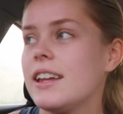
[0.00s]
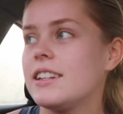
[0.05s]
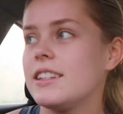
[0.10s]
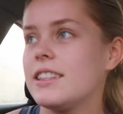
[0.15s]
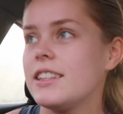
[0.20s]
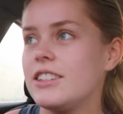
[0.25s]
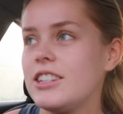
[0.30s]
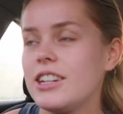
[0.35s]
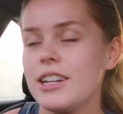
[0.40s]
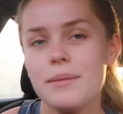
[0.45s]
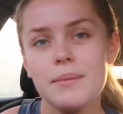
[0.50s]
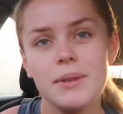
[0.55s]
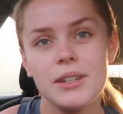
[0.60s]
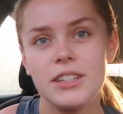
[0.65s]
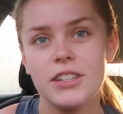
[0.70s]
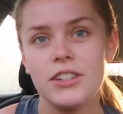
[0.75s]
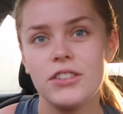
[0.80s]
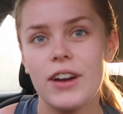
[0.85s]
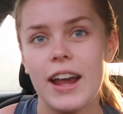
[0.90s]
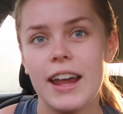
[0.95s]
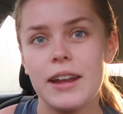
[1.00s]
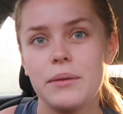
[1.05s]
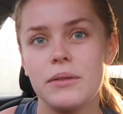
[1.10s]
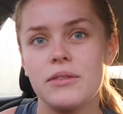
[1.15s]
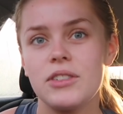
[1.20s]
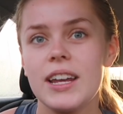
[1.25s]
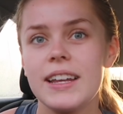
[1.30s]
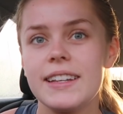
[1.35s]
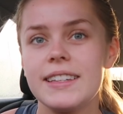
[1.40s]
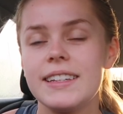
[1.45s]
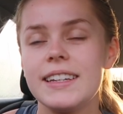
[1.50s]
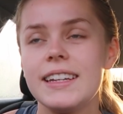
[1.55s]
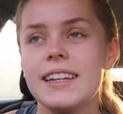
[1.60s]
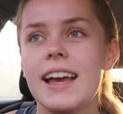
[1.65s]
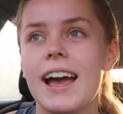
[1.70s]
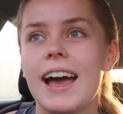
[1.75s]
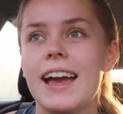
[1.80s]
to the gym to train with Jesse.